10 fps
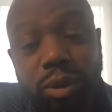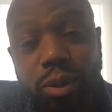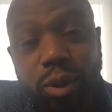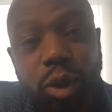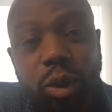
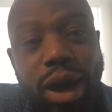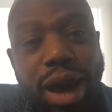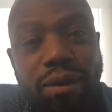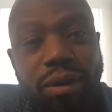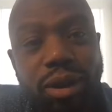you don't
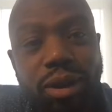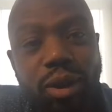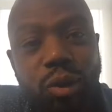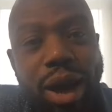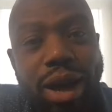have it
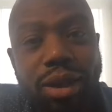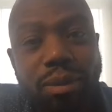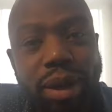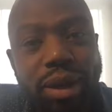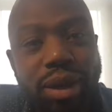the right to
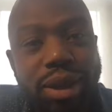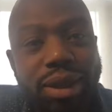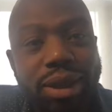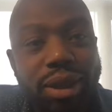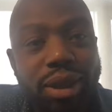make the
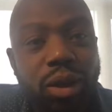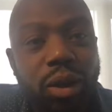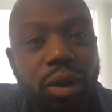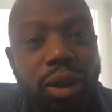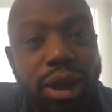decision in
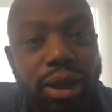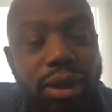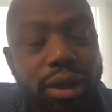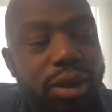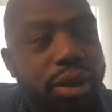all
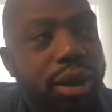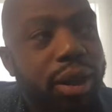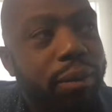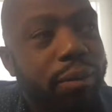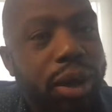cases.
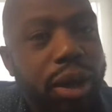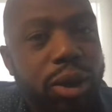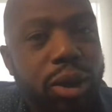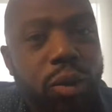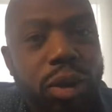And
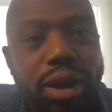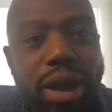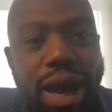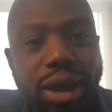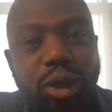so I want
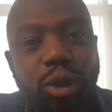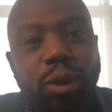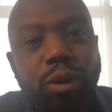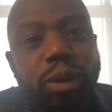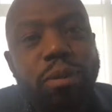to ask you
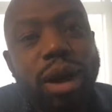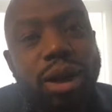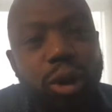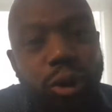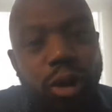to
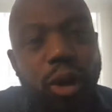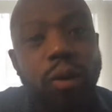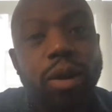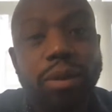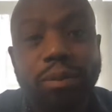respond to a
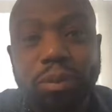current